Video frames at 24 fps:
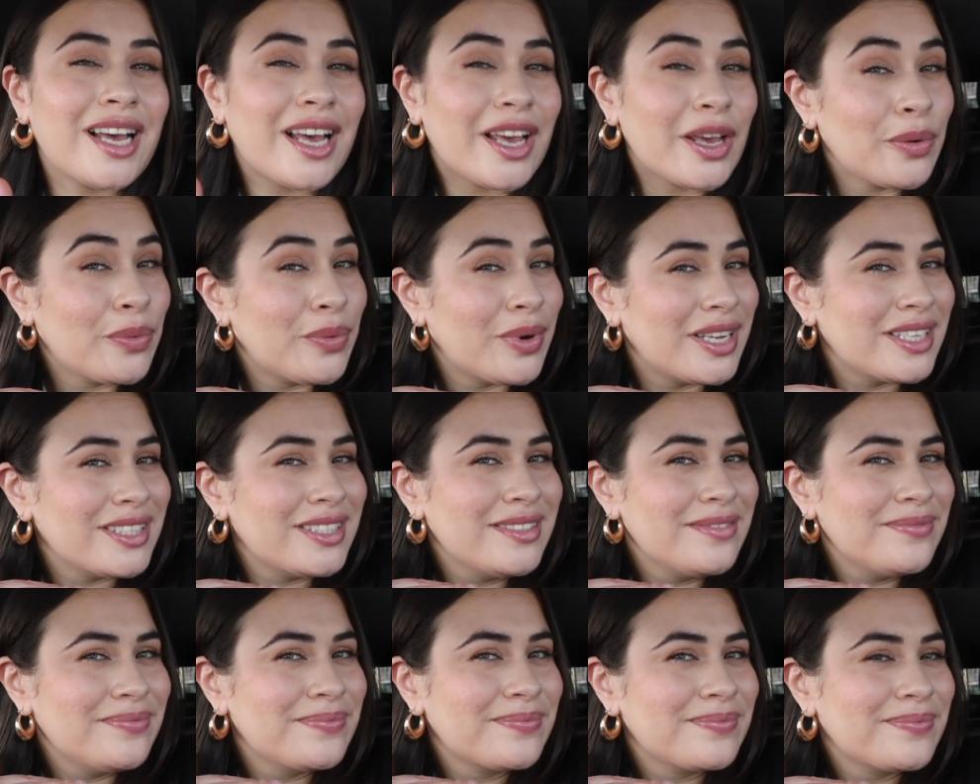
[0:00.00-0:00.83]
I won.
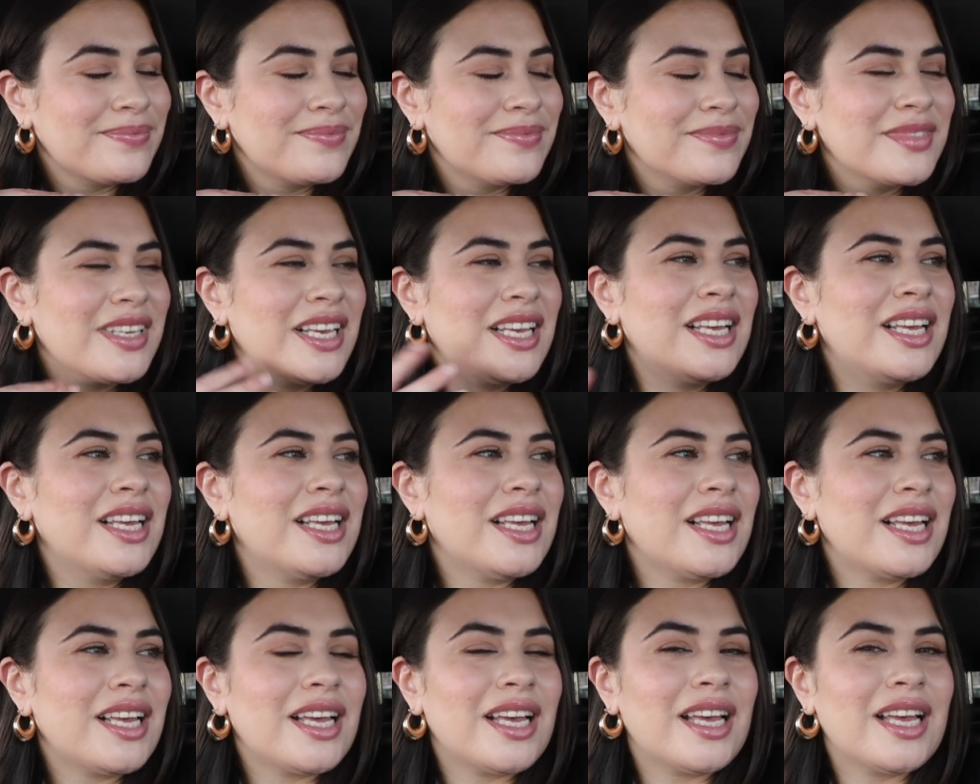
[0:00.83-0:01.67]

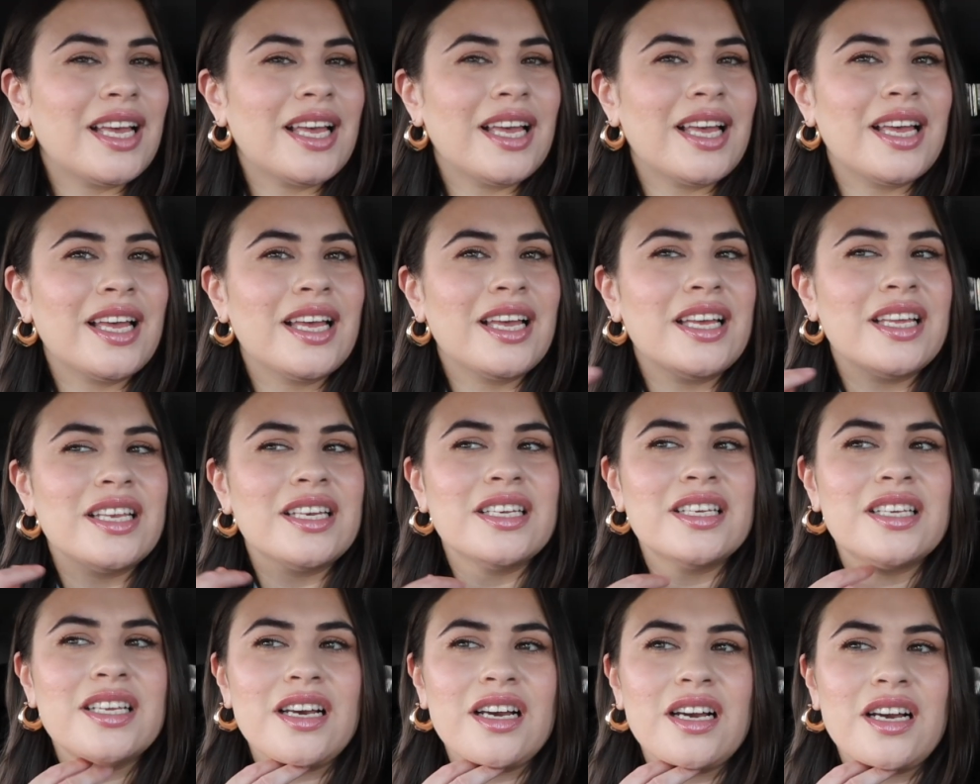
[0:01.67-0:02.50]

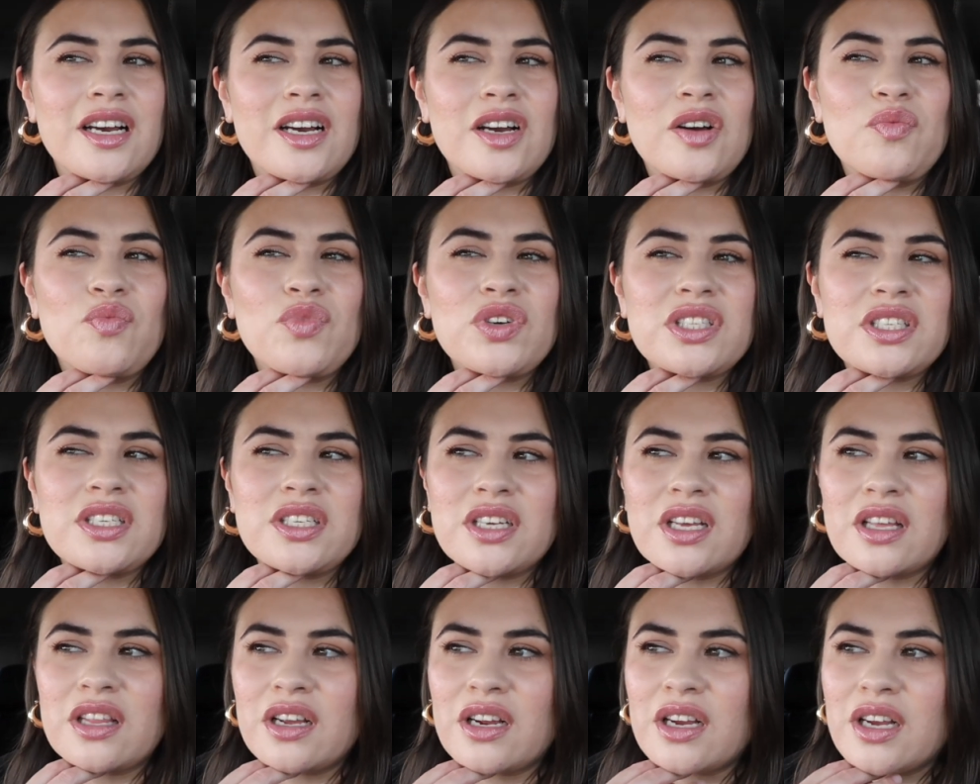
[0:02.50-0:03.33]
And um, what's
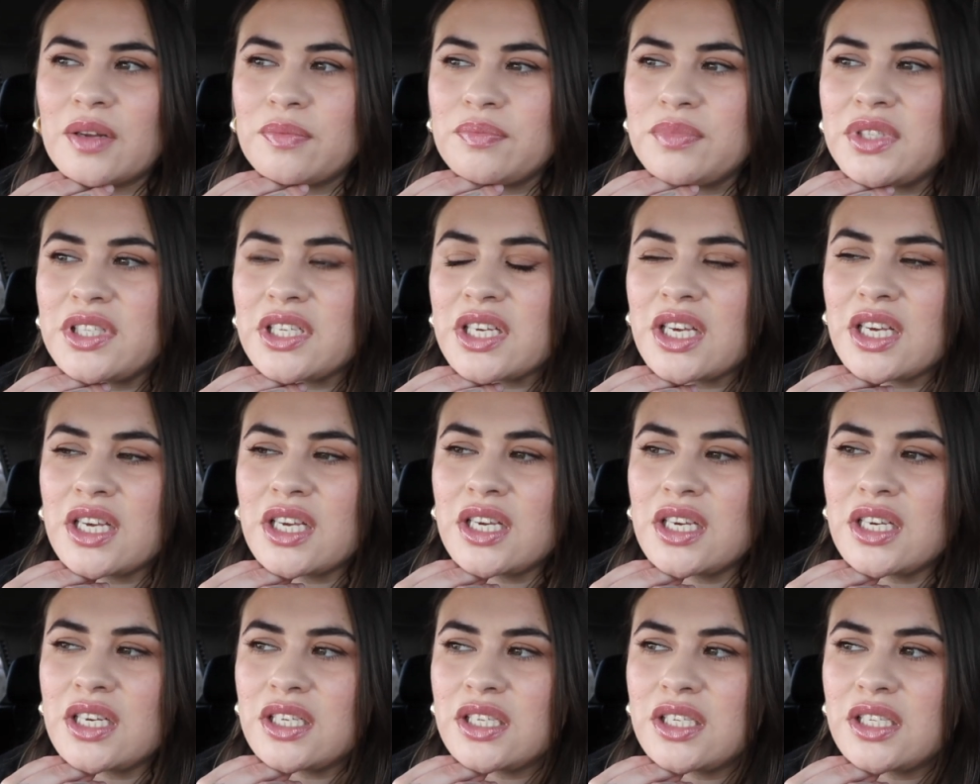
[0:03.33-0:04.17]
another
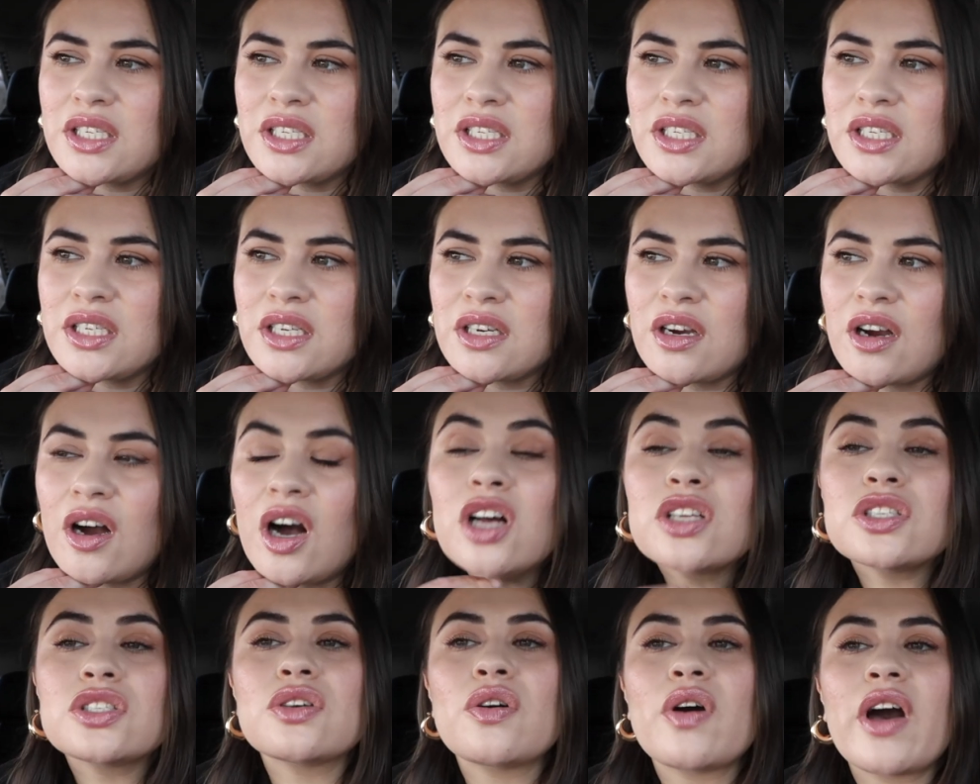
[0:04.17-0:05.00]
update?
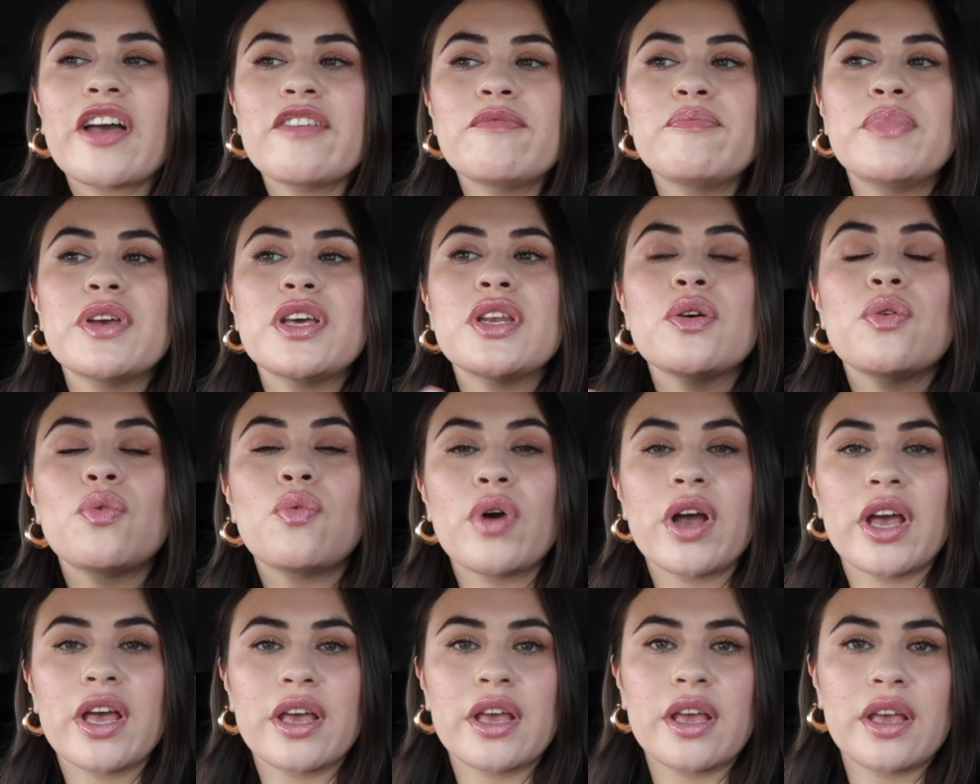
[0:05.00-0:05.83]
Also, I've been
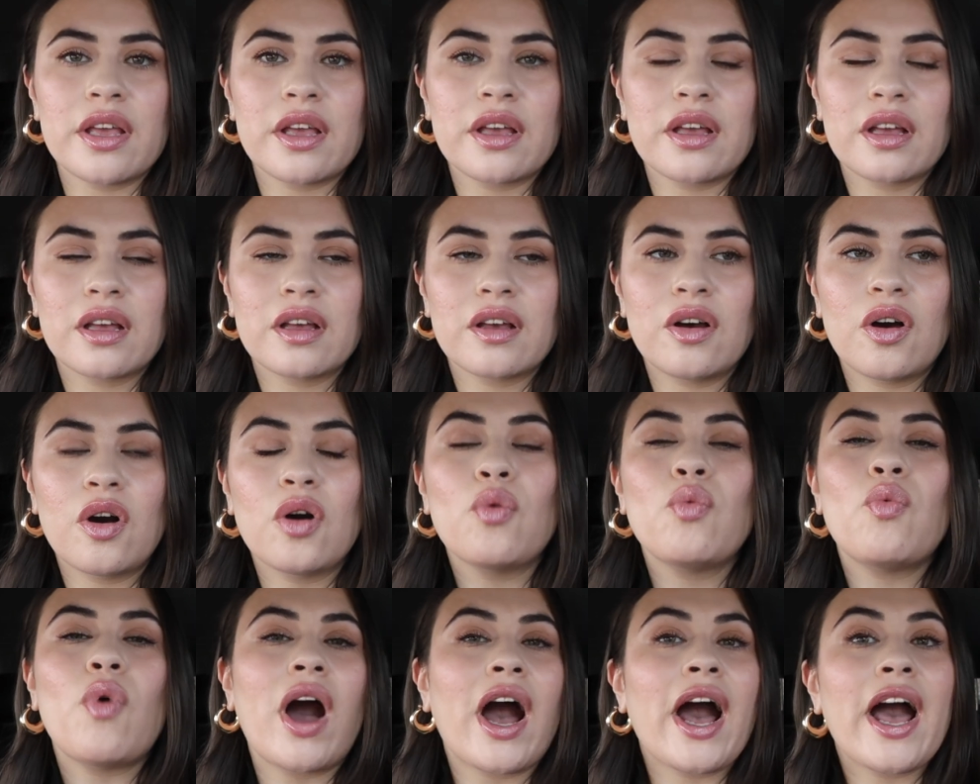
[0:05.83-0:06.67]
away. Oh,
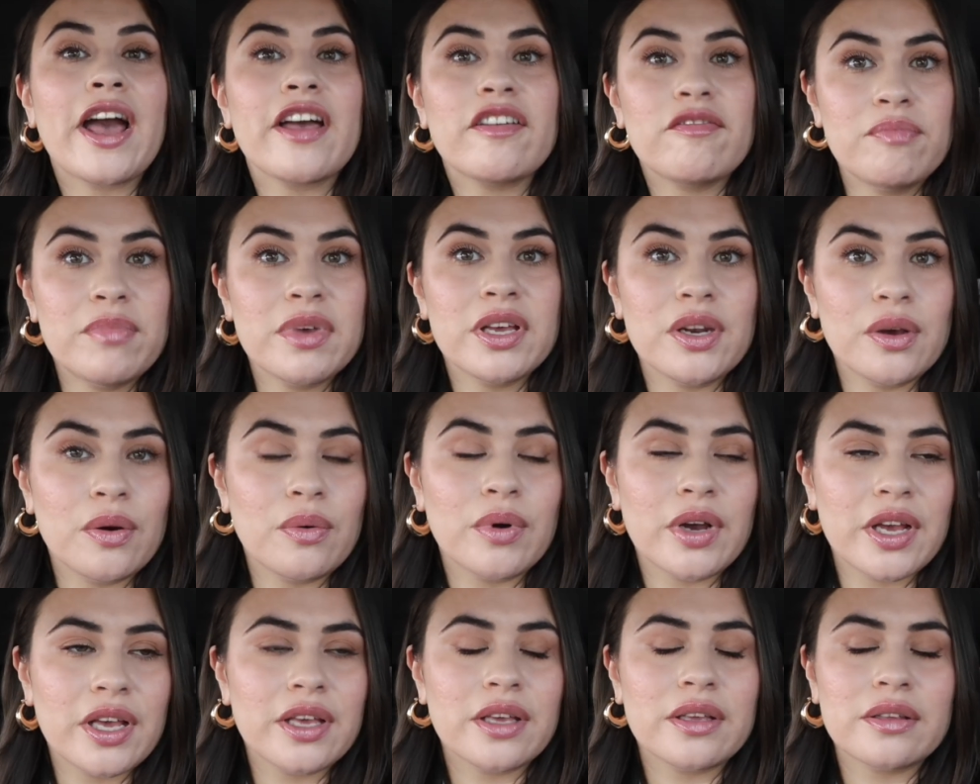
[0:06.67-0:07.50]
why I've been
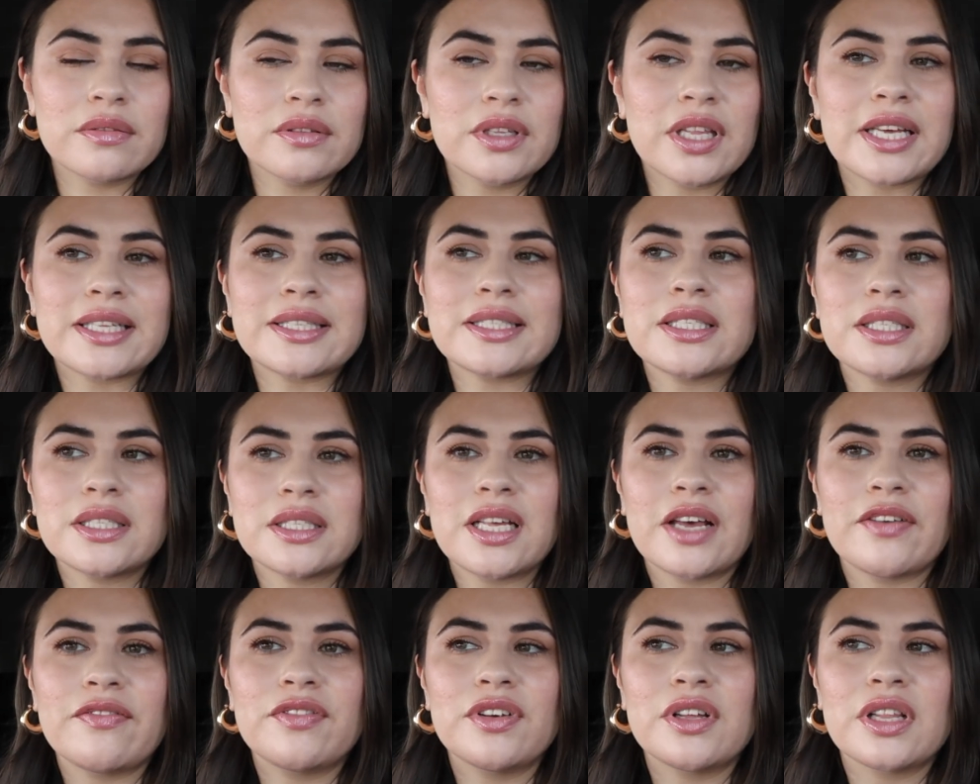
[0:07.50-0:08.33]
away. That's,
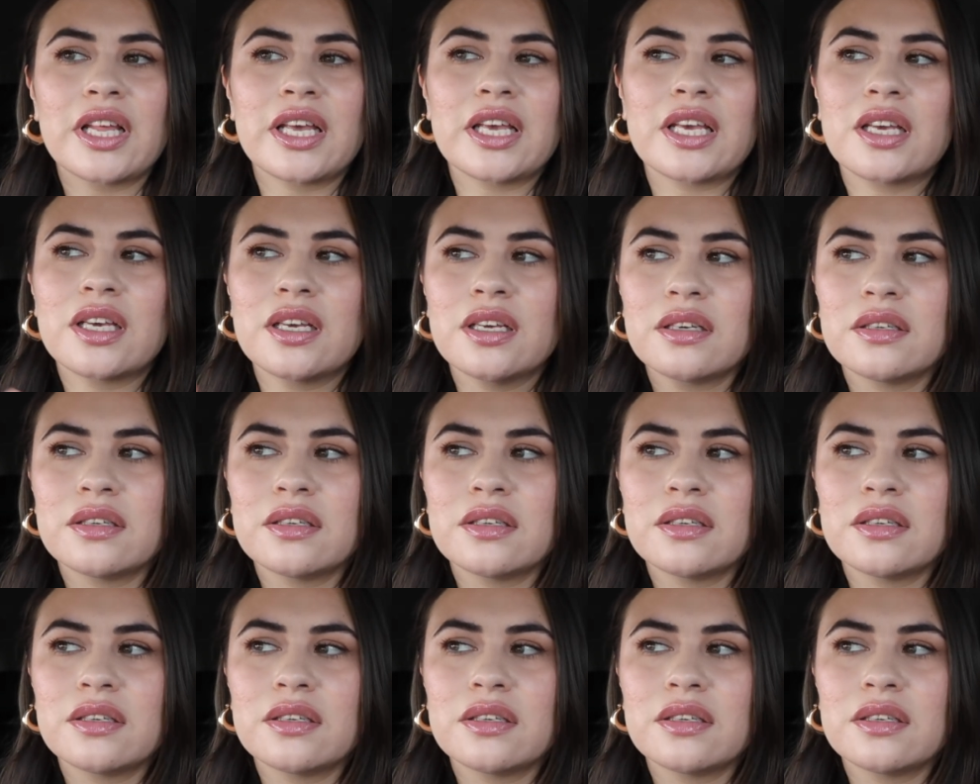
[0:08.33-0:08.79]
I feel like